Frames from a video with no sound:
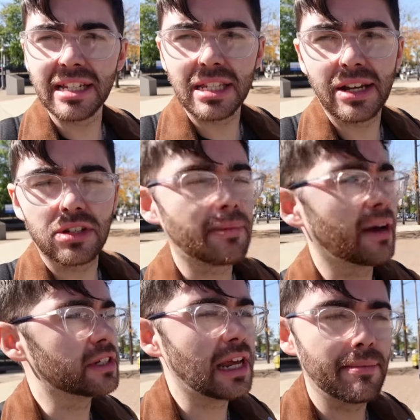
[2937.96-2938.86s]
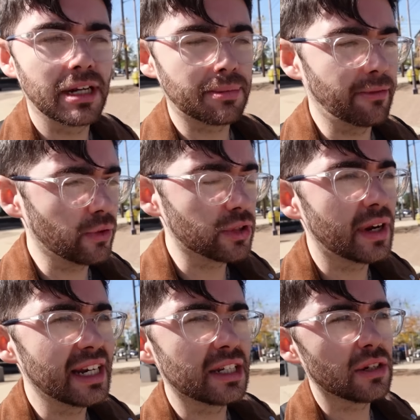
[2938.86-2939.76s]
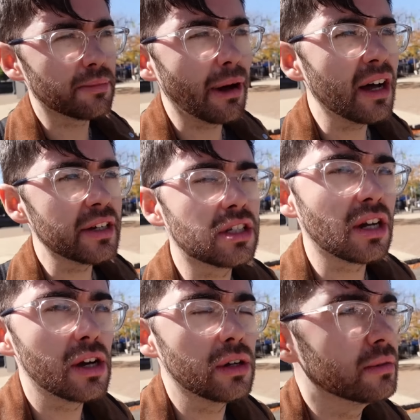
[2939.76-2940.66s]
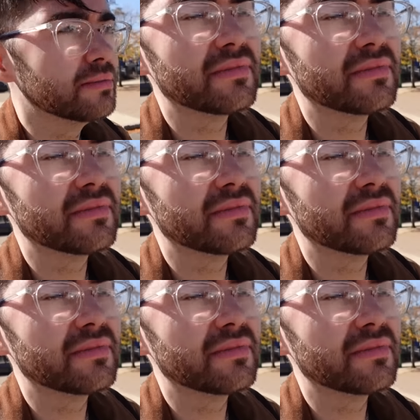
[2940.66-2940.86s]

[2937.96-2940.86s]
gets announced about 10 minutes before the train needs to depart, so